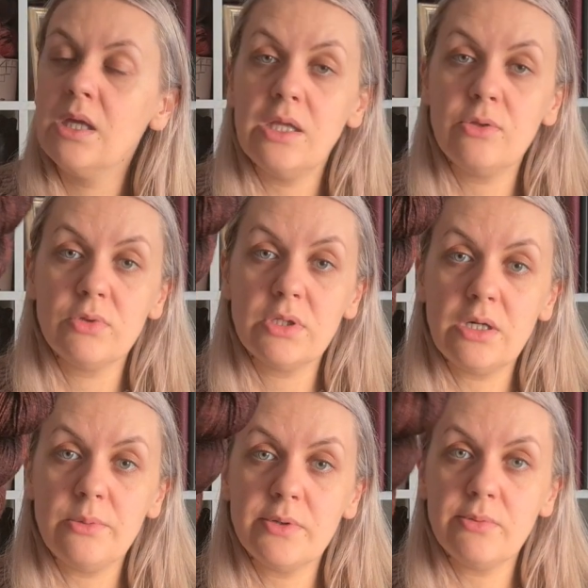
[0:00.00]
It will
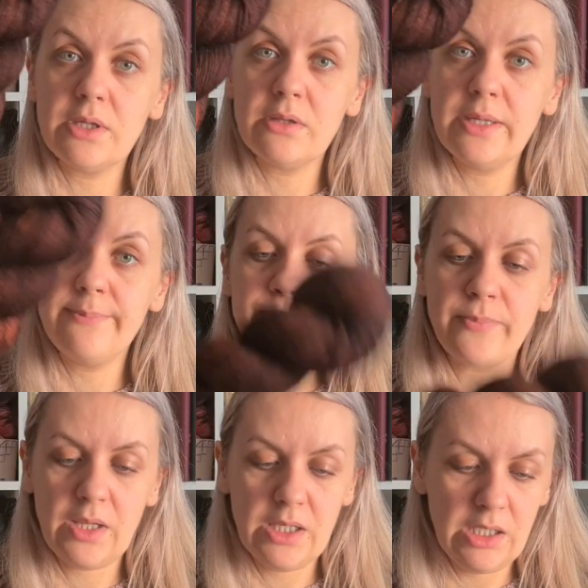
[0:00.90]
come quickly.
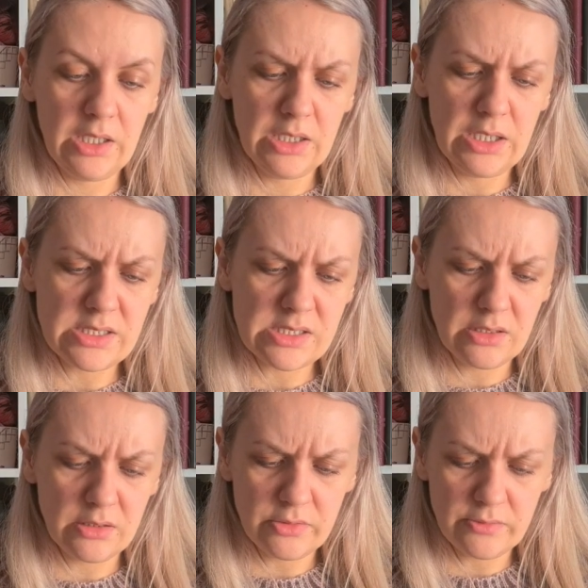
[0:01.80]
He needs a
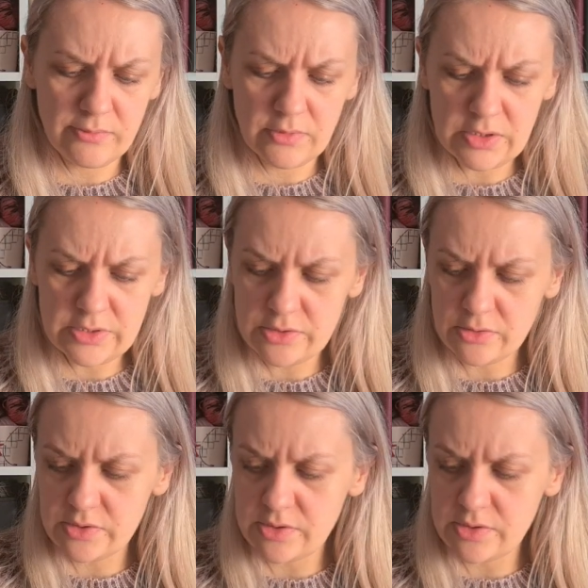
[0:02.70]
lot of work socks.